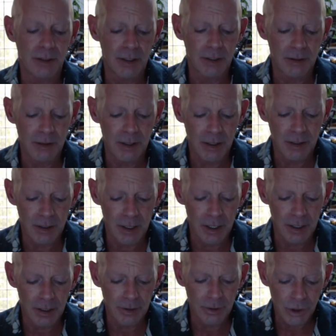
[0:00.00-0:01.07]
And I
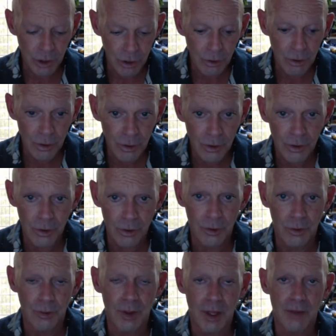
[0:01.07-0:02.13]
assured
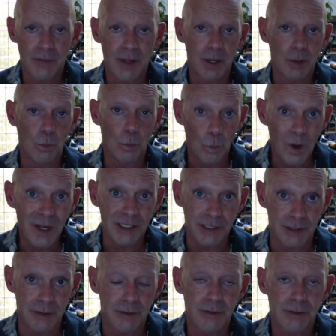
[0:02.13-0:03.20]
her that it
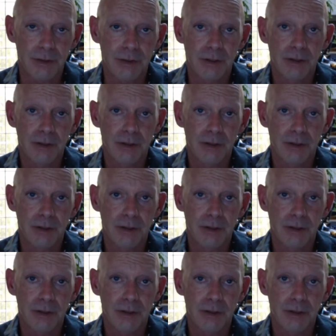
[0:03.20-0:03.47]
wasn't,